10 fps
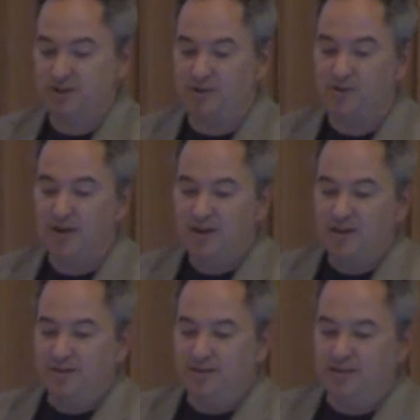So
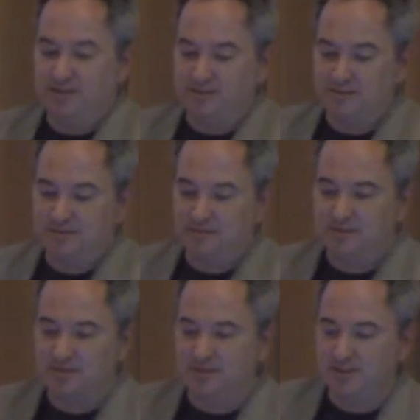
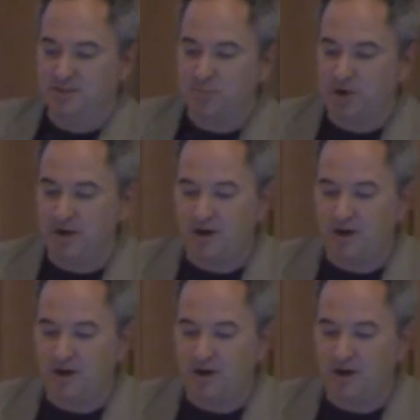this is pretty